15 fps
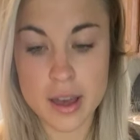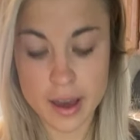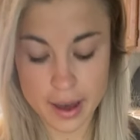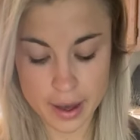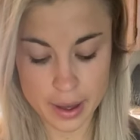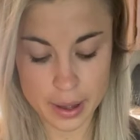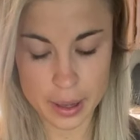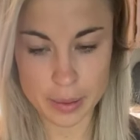
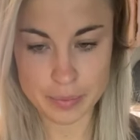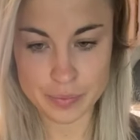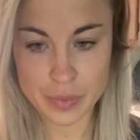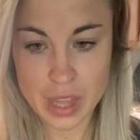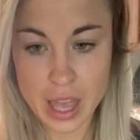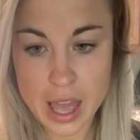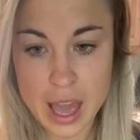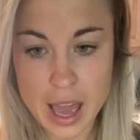
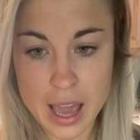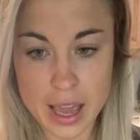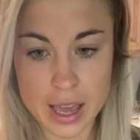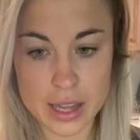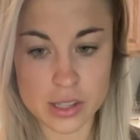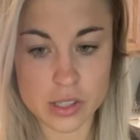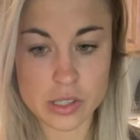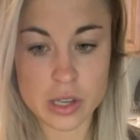
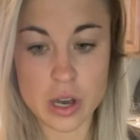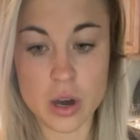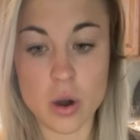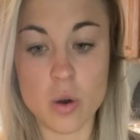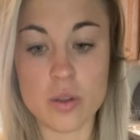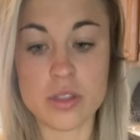And so